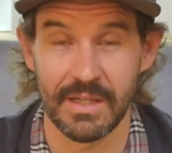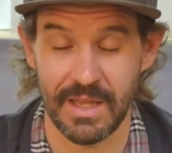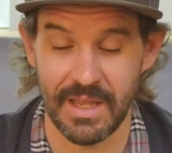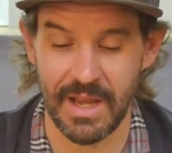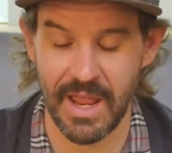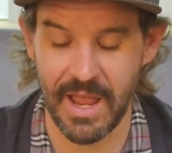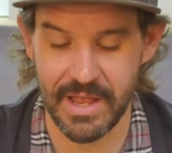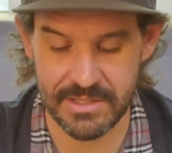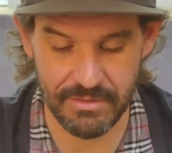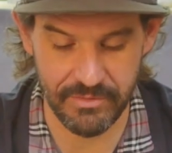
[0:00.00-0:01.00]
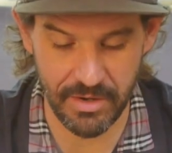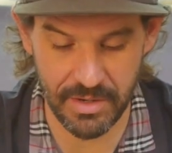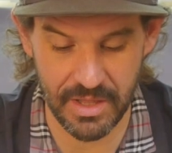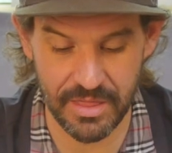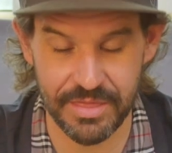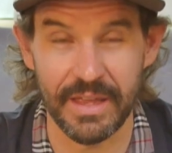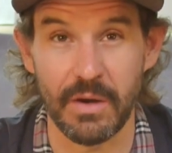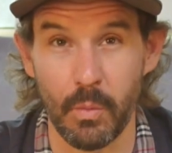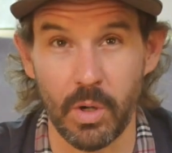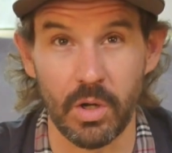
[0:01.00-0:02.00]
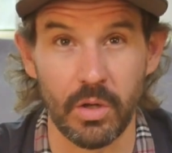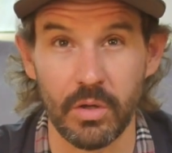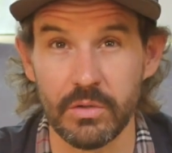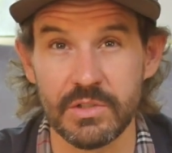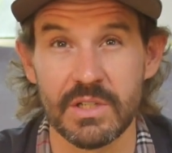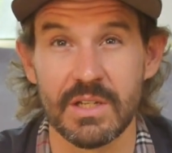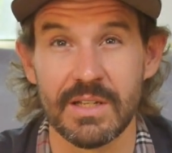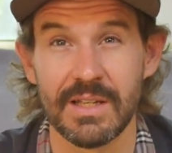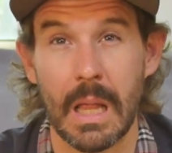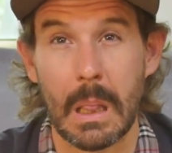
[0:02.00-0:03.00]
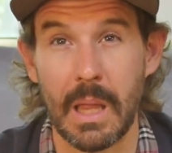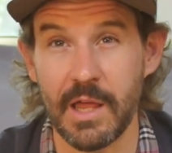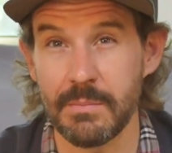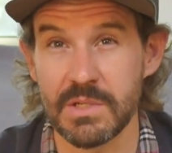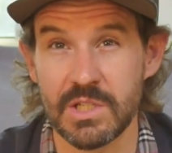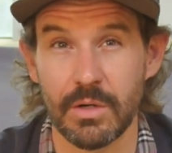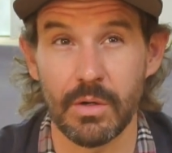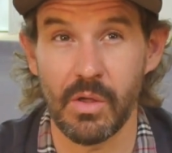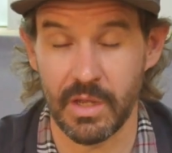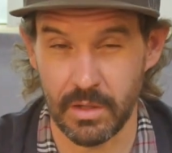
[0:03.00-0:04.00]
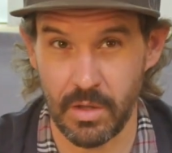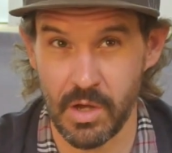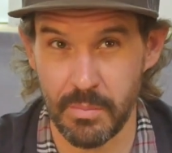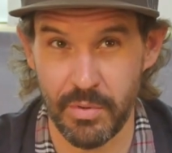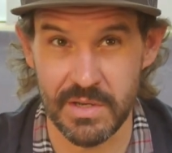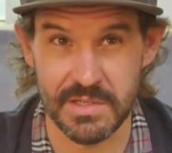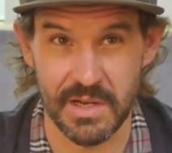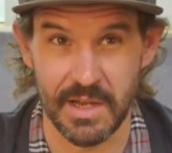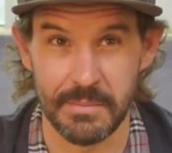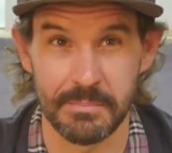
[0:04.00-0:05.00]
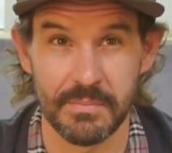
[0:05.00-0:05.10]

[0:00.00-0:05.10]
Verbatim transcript: It has very thick walls, a lot of material, and a long print time.